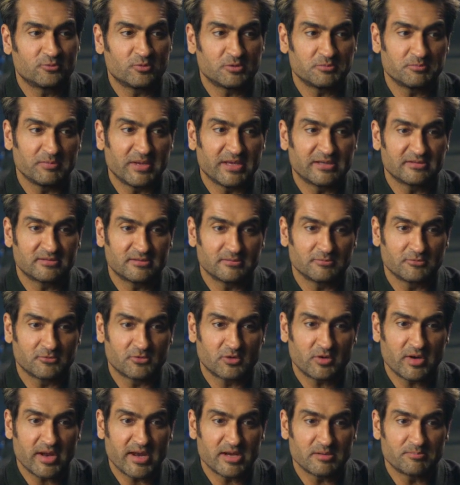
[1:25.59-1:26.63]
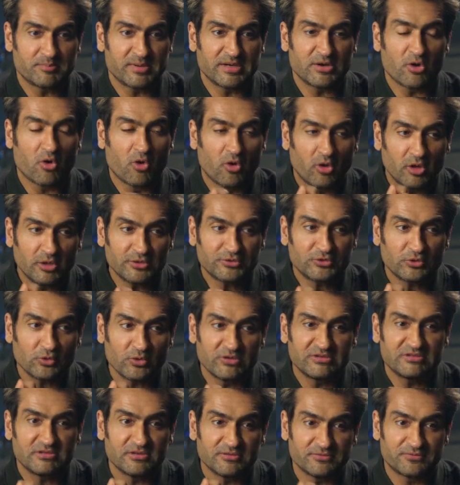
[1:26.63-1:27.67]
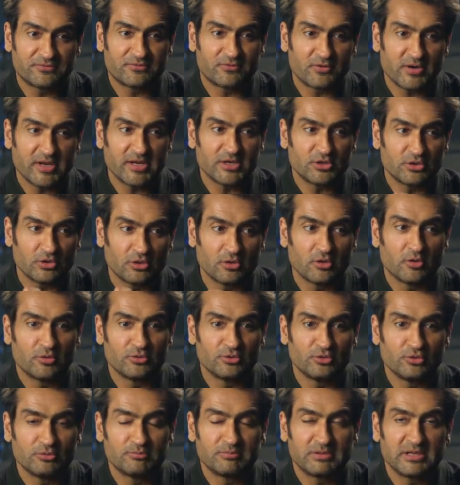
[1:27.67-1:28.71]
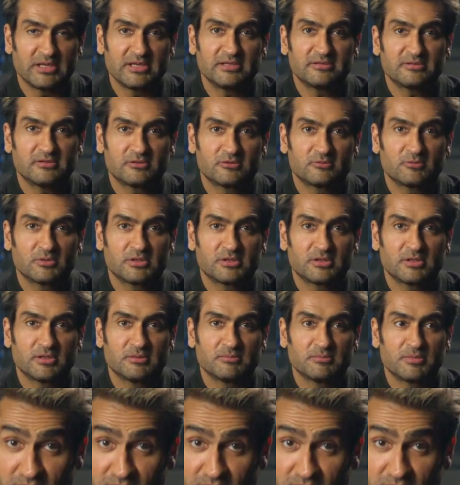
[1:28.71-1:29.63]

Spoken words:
what makes them great, but also isn't afraid to go new places with them.